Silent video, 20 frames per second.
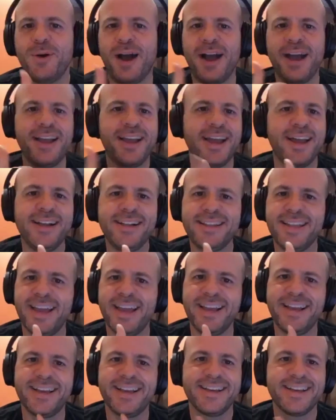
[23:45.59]
I kind of
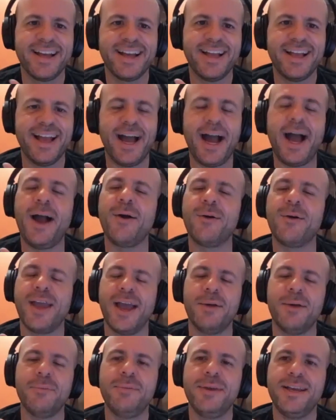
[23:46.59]
like. Okay,
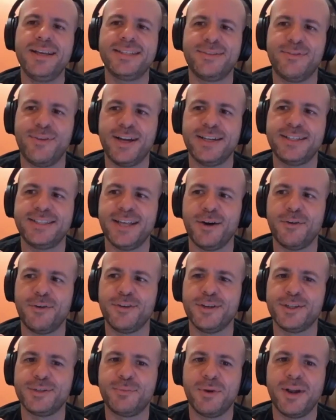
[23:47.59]
I'm being very
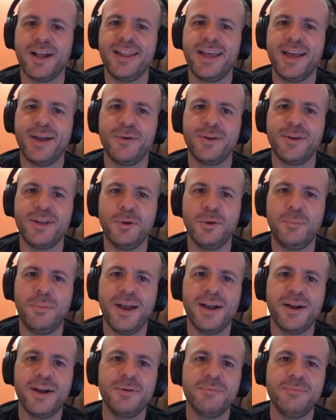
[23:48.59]
selfish, but I like when you
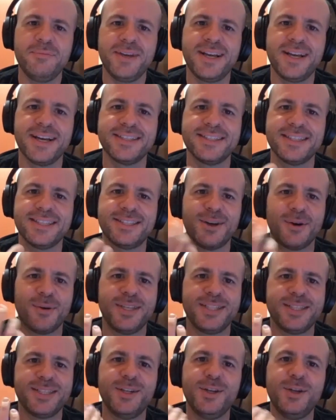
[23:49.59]
pick them because it's okay.
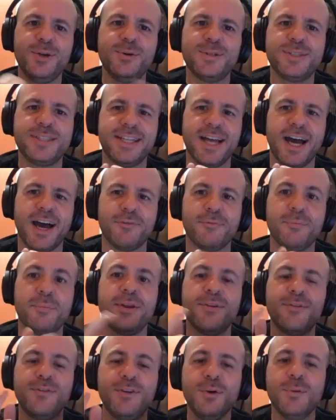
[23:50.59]
always new stuff. But
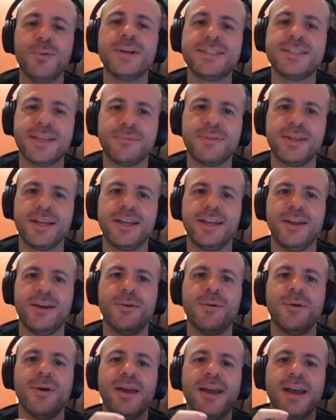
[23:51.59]
if you want something
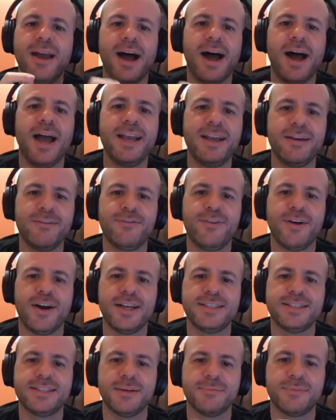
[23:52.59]
new, I can I
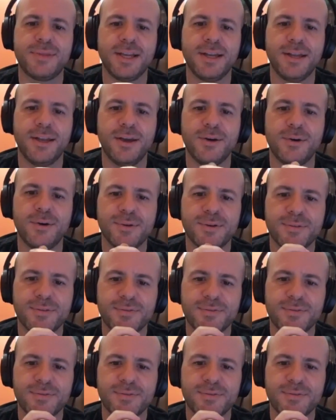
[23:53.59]
find something, something new. new.